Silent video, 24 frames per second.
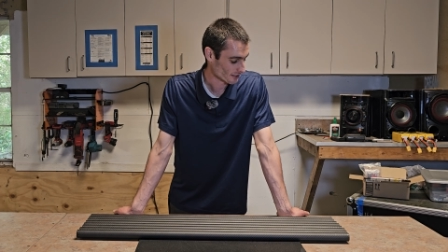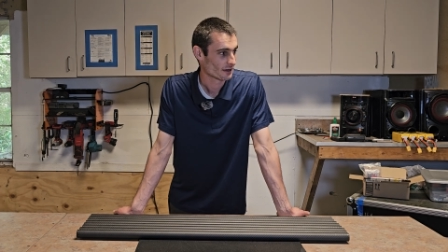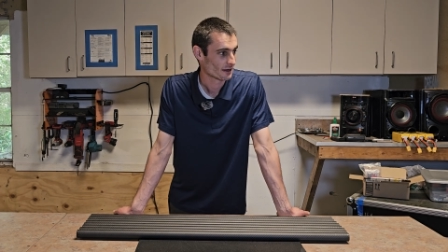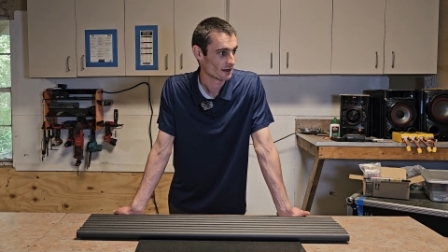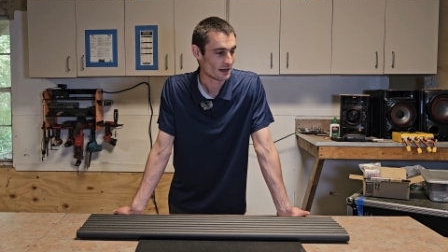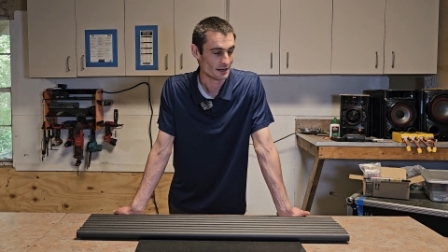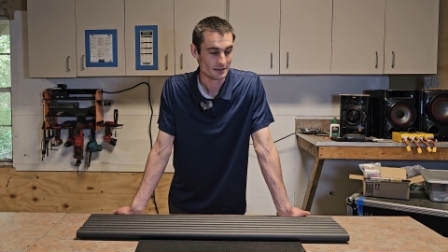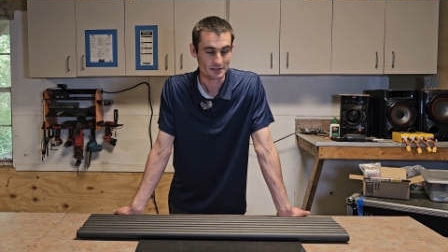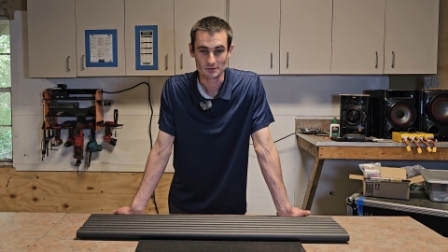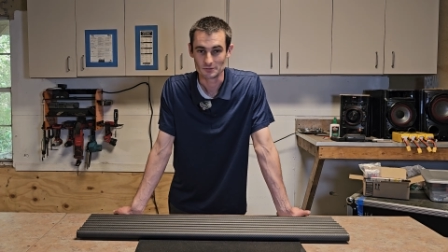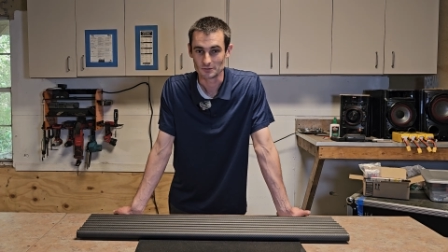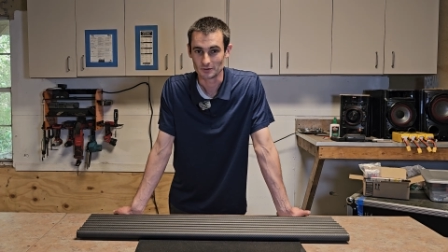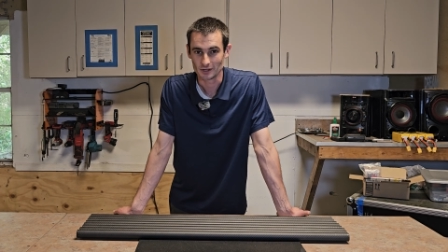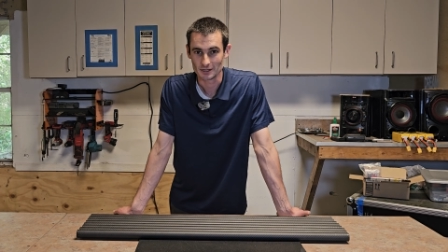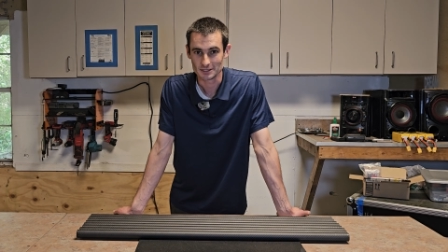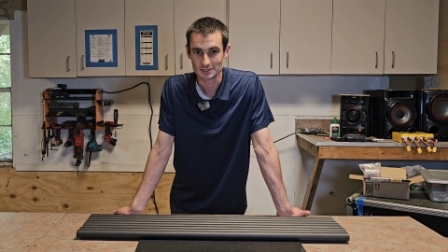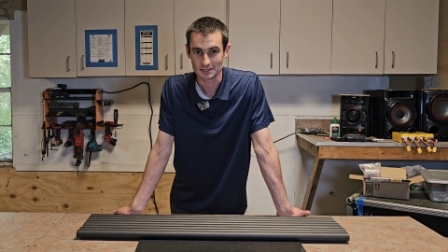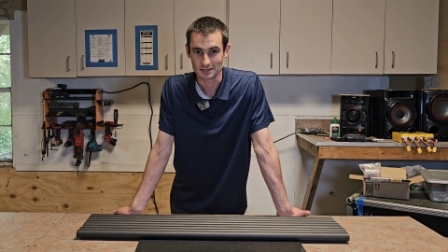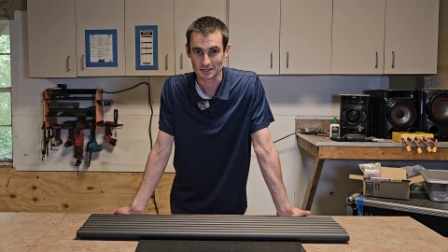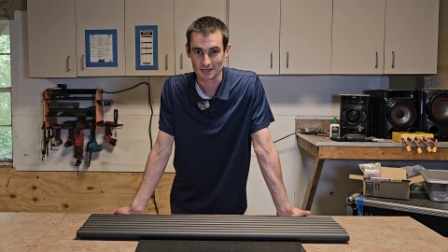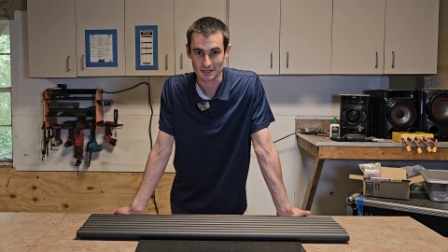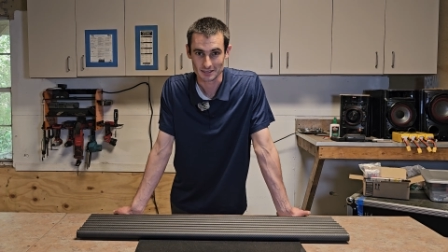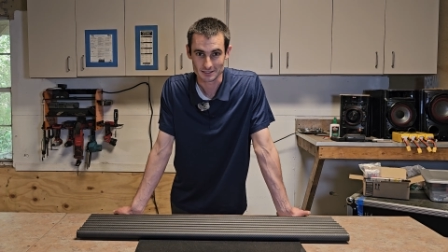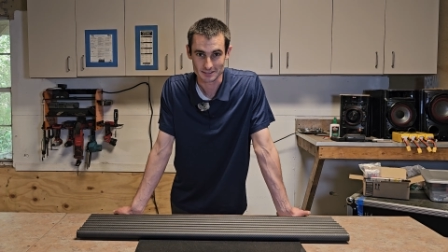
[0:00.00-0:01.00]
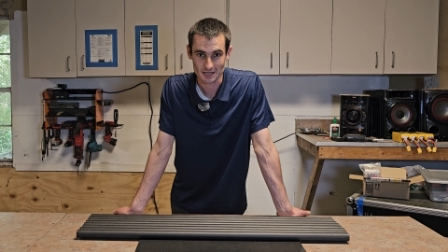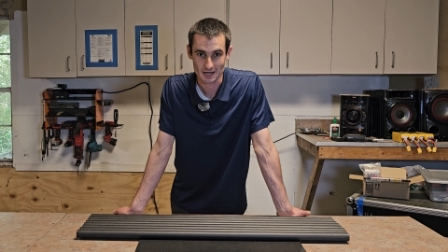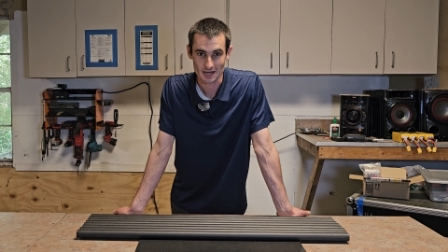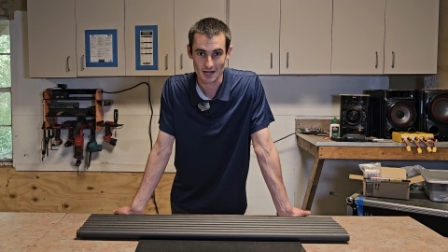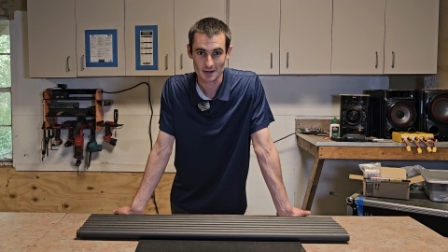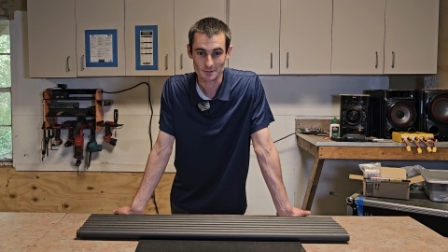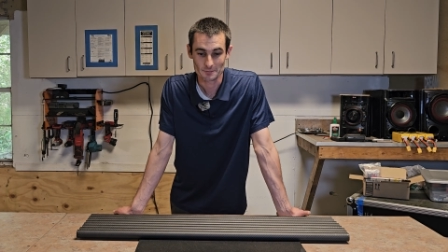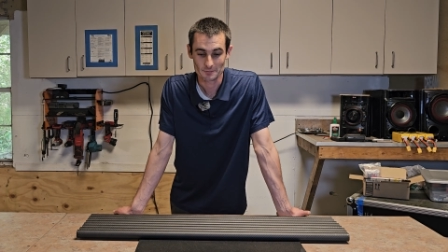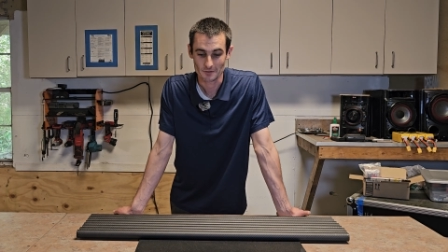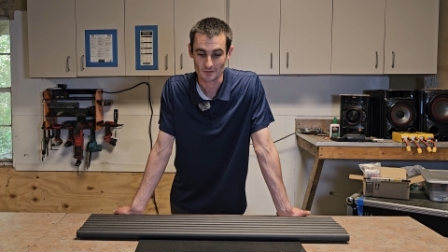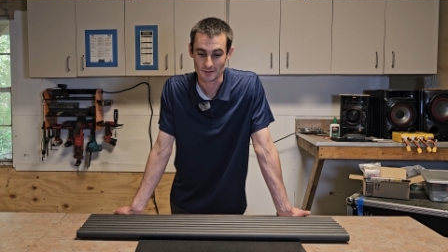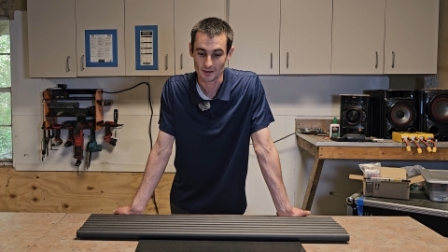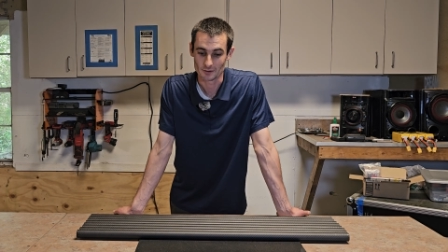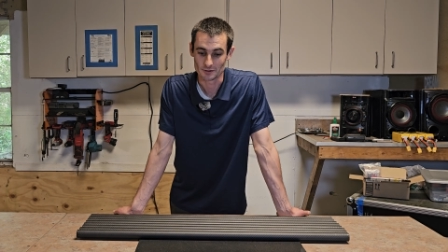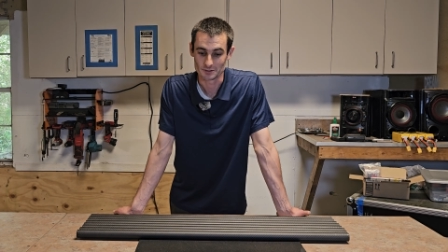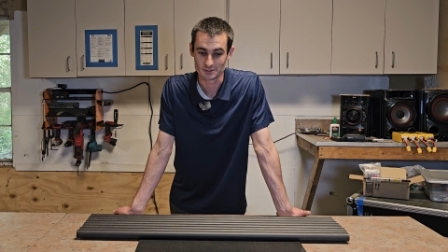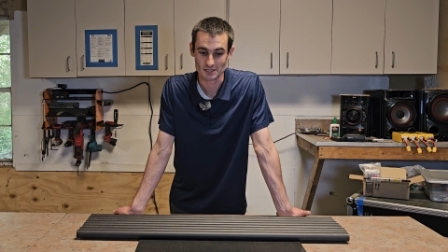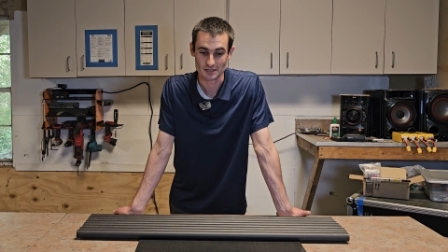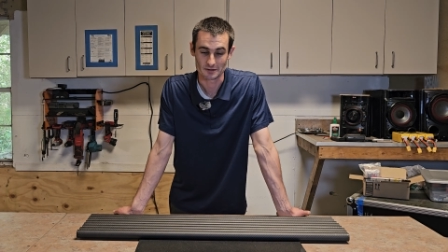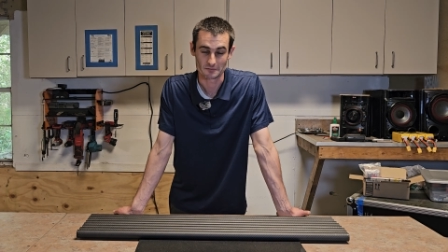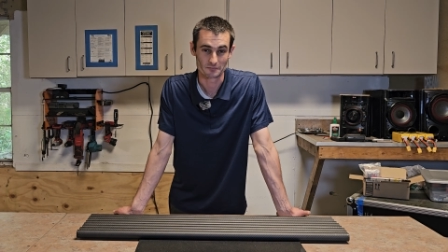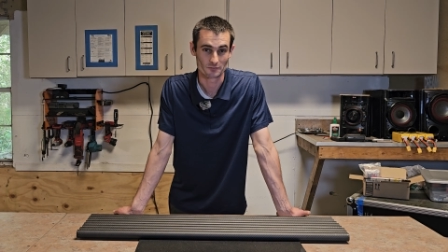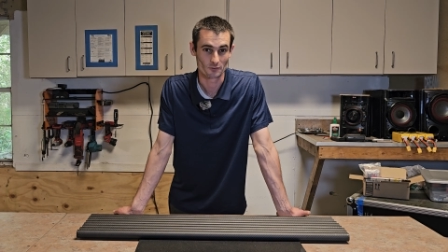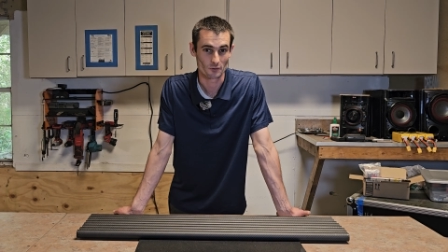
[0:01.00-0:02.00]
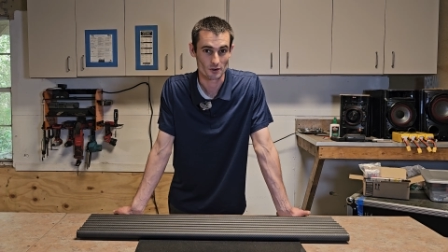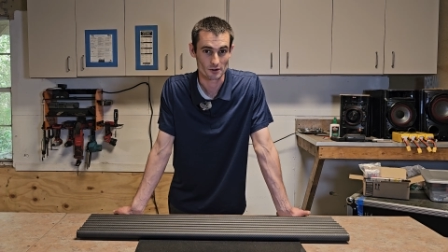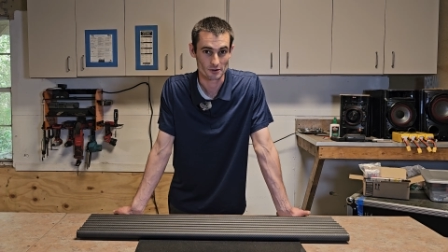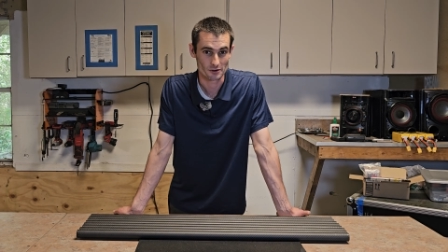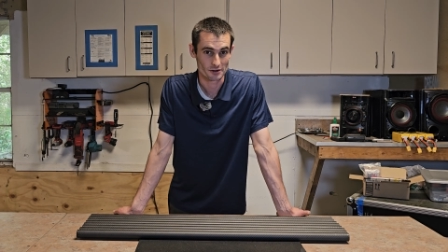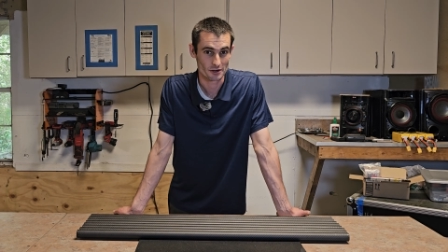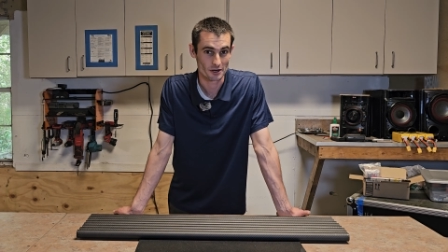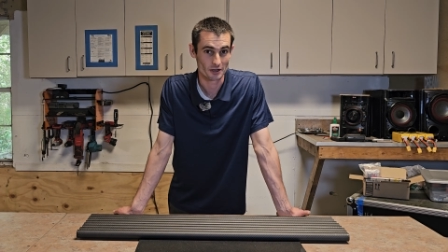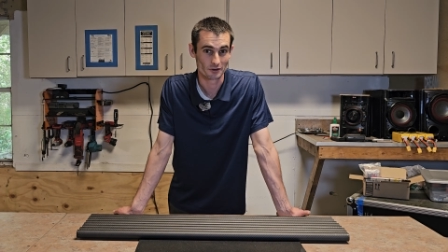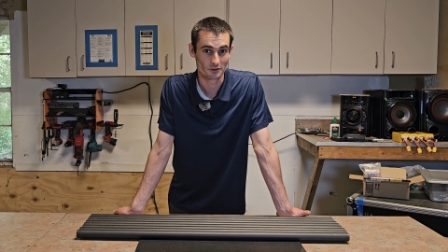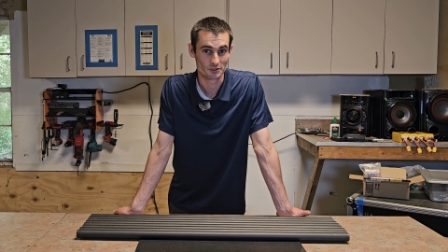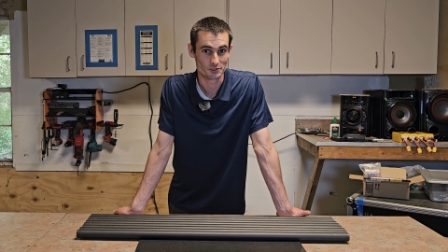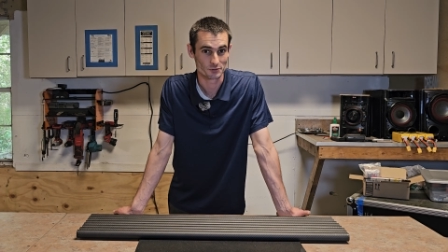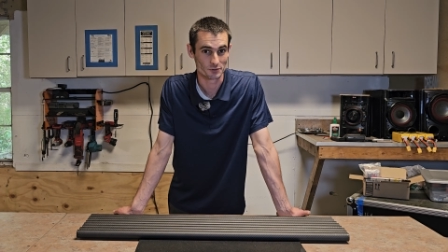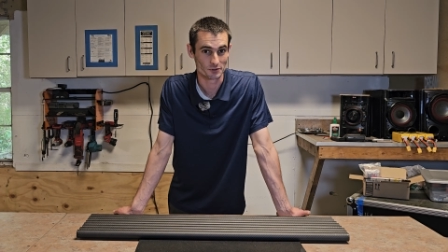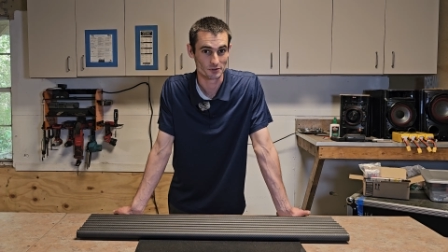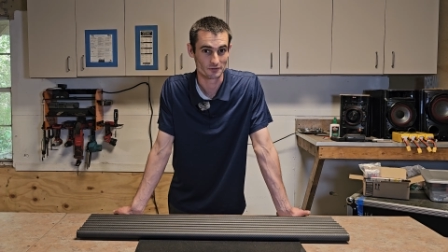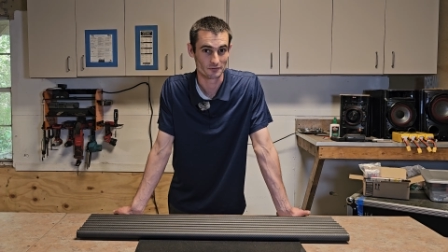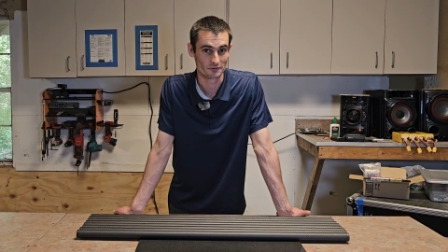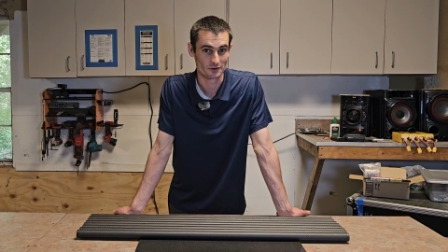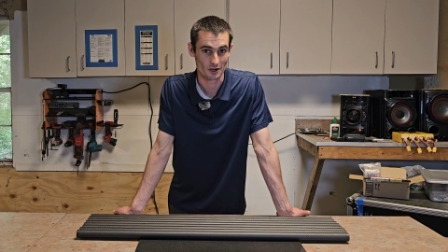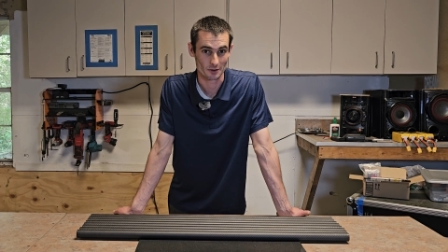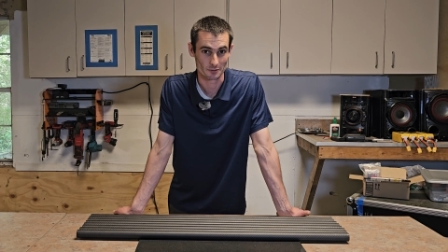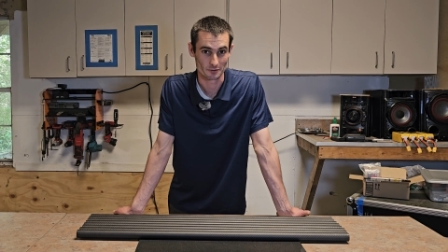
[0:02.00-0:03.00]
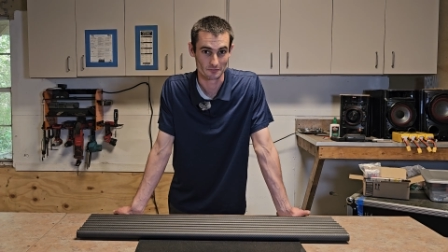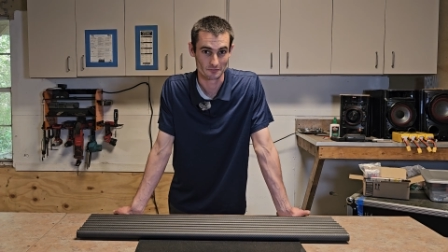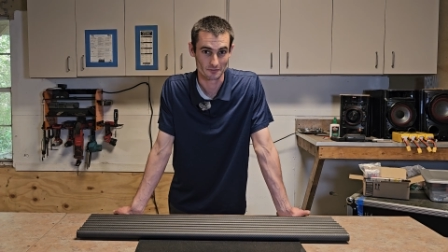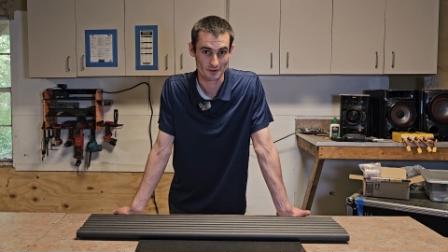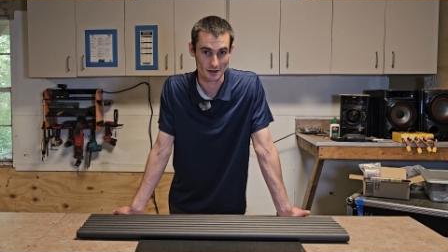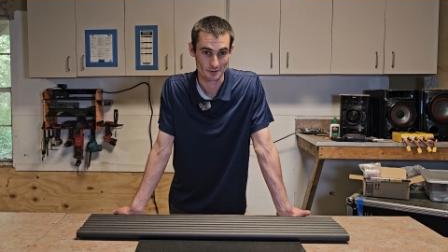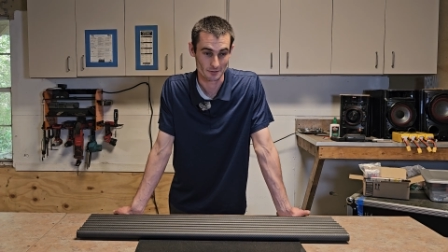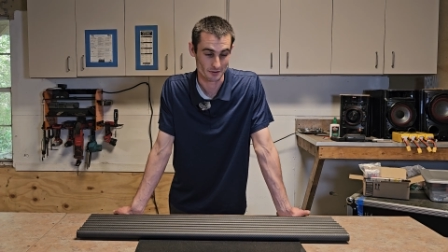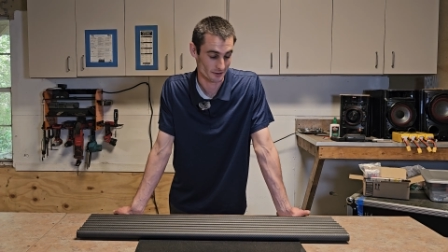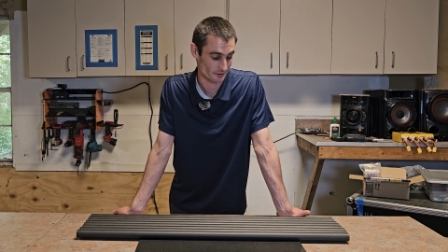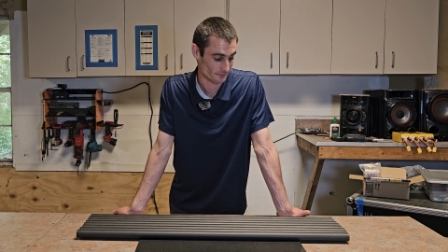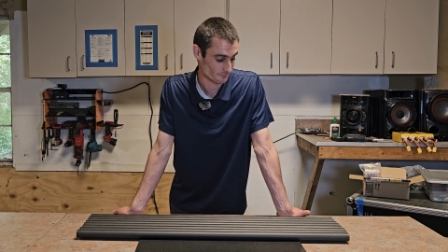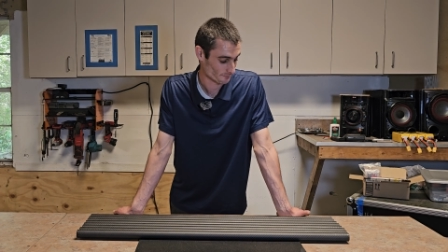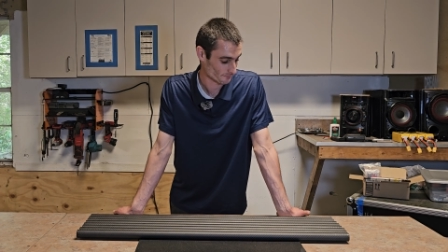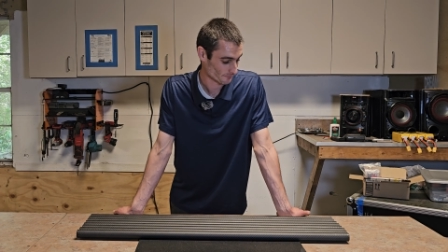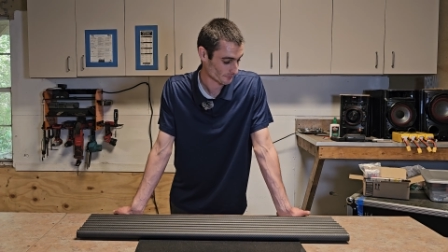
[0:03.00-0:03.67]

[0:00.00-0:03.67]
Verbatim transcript: I didn't realize at that time that that was like $400 worth of carbon fiber.